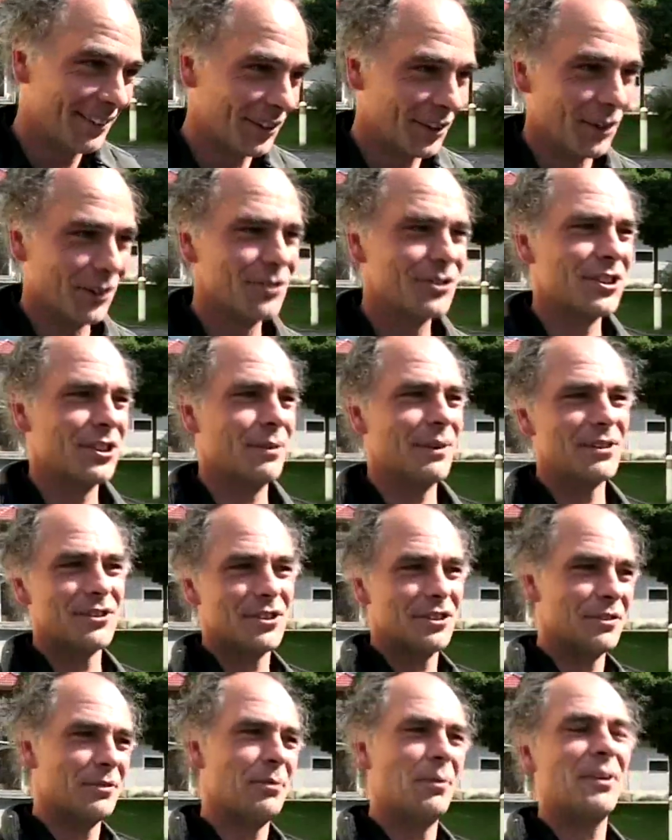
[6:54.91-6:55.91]
the
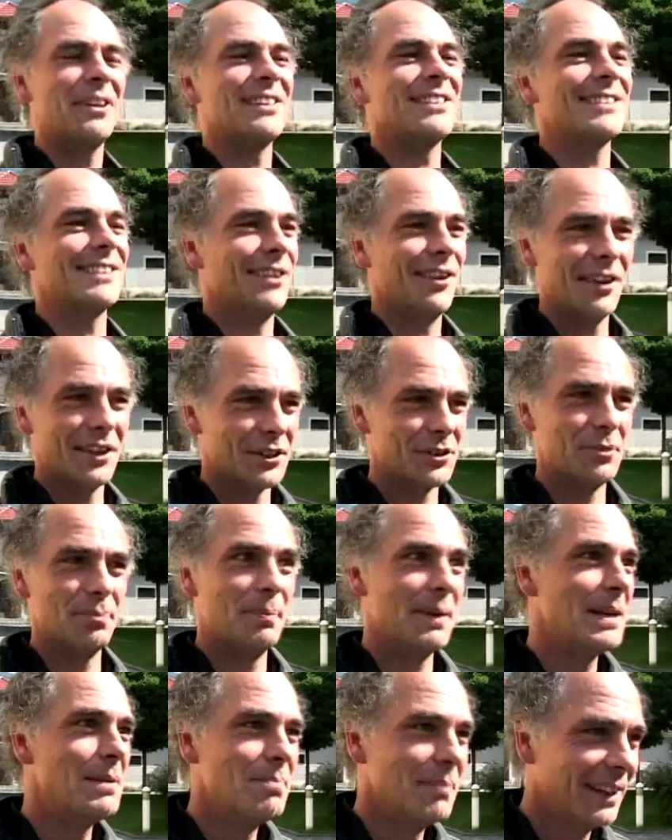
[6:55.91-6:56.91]
consequences of what it's like to
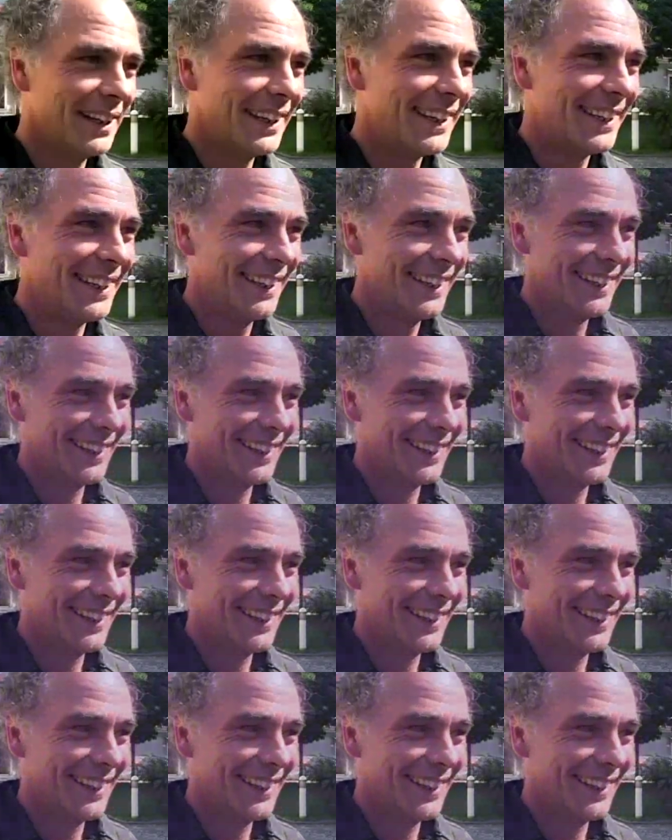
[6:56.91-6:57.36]
be me.